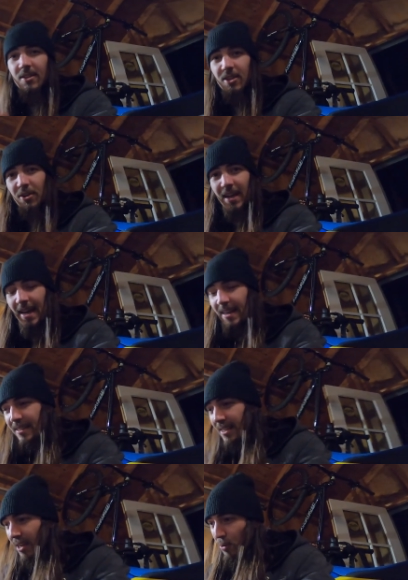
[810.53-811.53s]
So
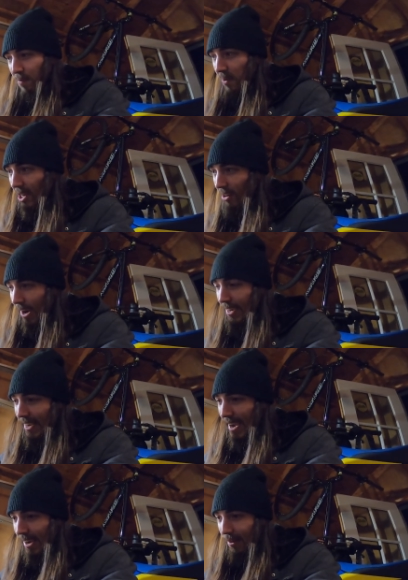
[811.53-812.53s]
guys, we've been
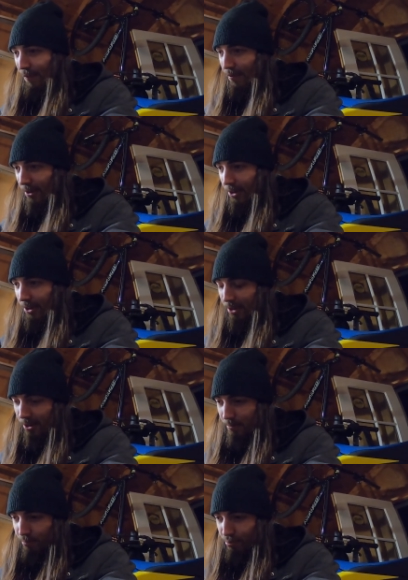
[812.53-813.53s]
grinding at it
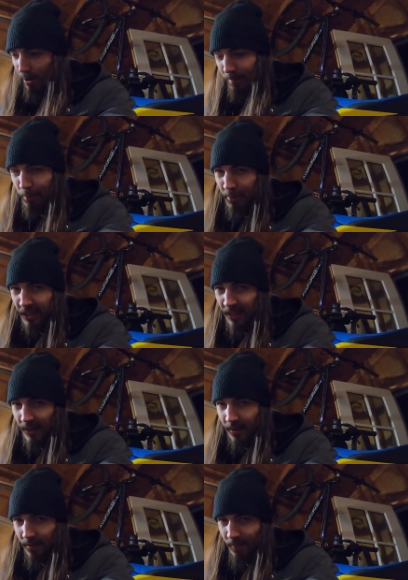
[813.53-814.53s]
for probably
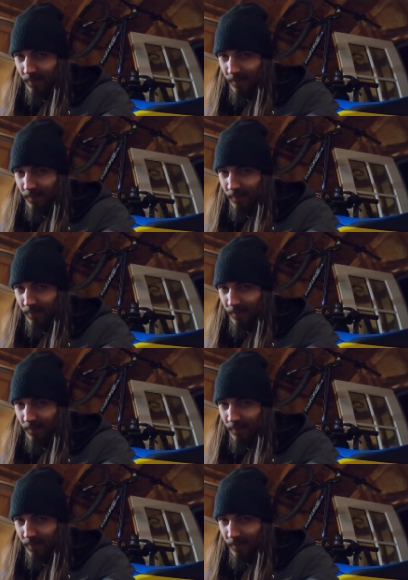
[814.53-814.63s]
like